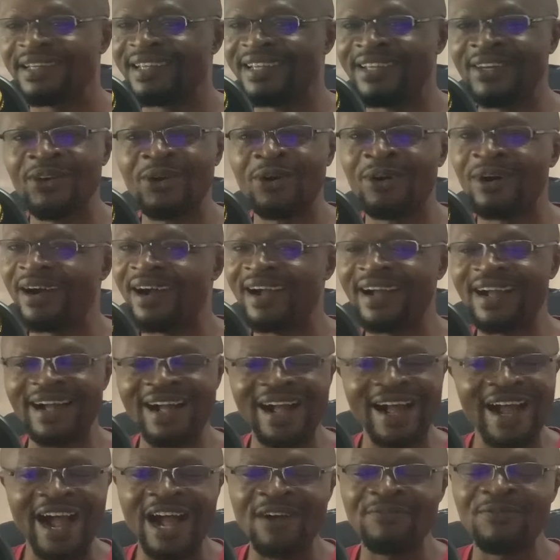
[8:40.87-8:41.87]
You know,
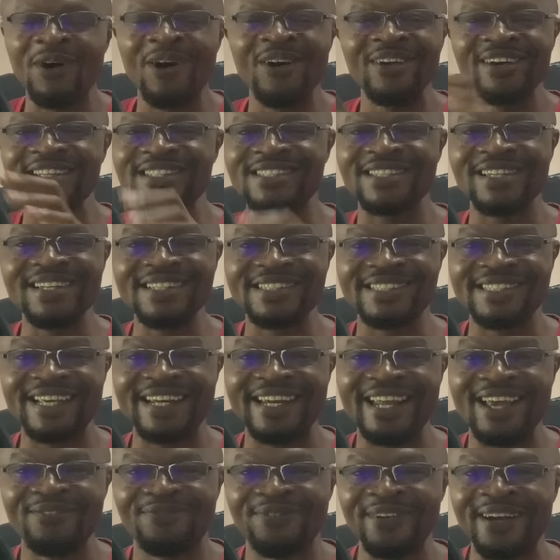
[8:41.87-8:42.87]
I have all this list
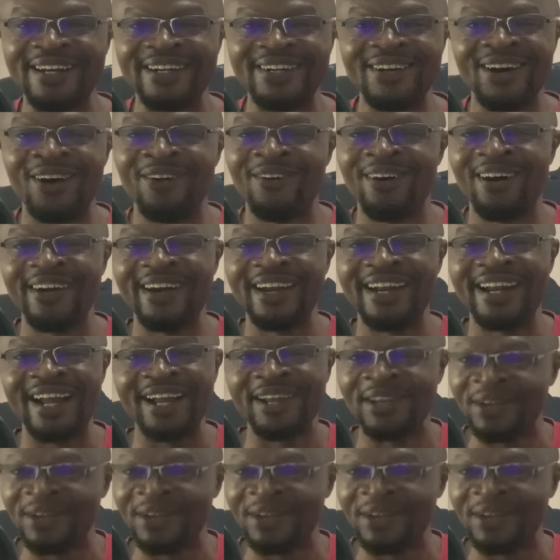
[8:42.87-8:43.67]
here, dear friend. Don't worry.